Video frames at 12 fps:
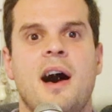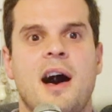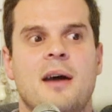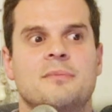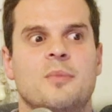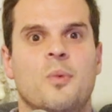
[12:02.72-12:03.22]

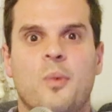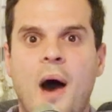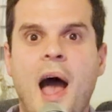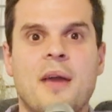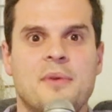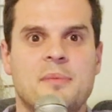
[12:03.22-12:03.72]

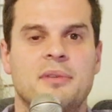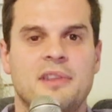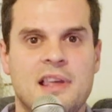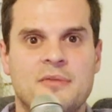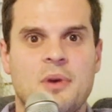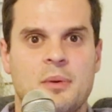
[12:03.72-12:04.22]
why we
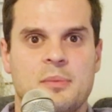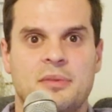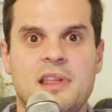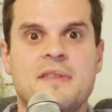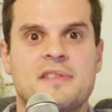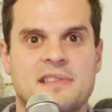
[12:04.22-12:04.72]
believe what we
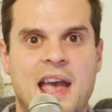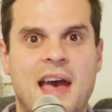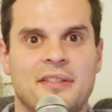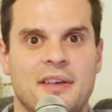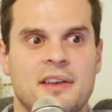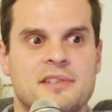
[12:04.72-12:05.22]
believe as
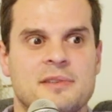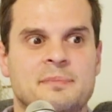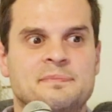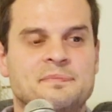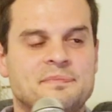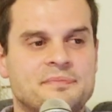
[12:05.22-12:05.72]
Catholics.
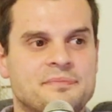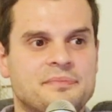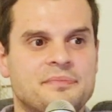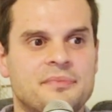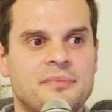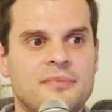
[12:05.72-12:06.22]

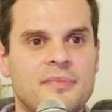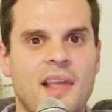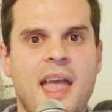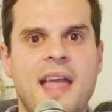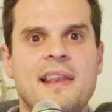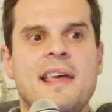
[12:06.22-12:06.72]

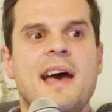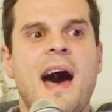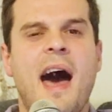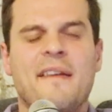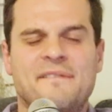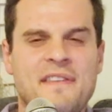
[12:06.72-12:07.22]
And
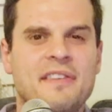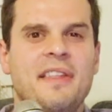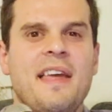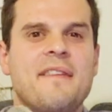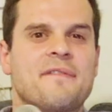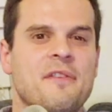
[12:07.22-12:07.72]
I feel
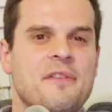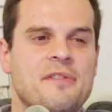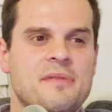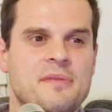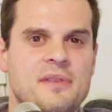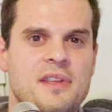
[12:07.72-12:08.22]
like for,
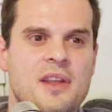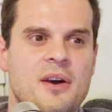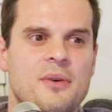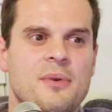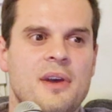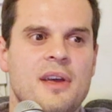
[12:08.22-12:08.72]

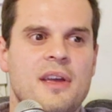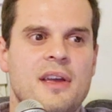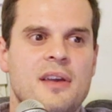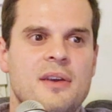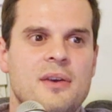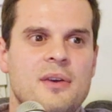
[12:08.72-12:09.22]

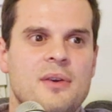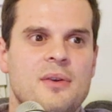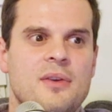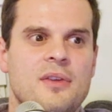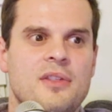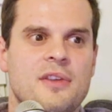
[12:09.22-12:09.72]

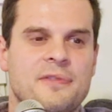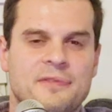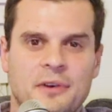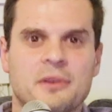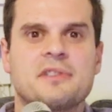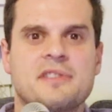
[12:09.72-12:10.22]
the
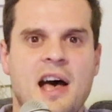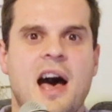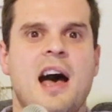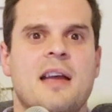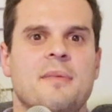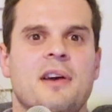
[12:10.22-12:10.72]
first
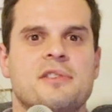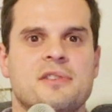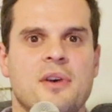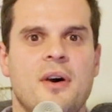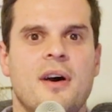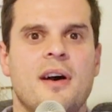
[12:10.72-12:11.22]
time I
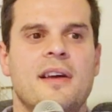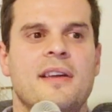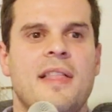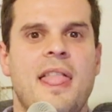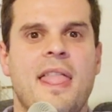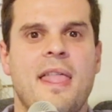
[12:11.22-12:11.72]
saw
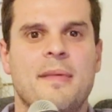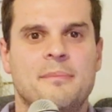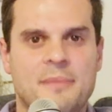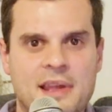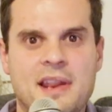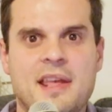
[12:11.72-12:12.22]

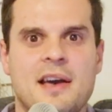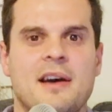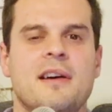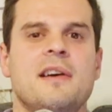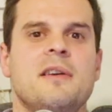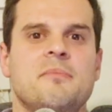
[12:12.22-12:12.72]

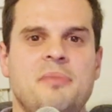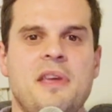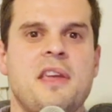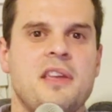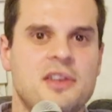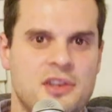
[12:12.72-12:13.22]
media
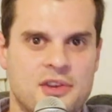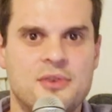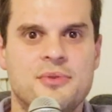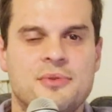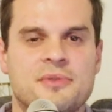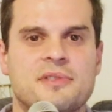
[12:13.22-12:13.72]
being
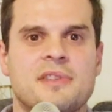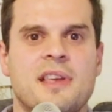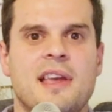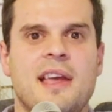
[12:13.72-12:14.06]
used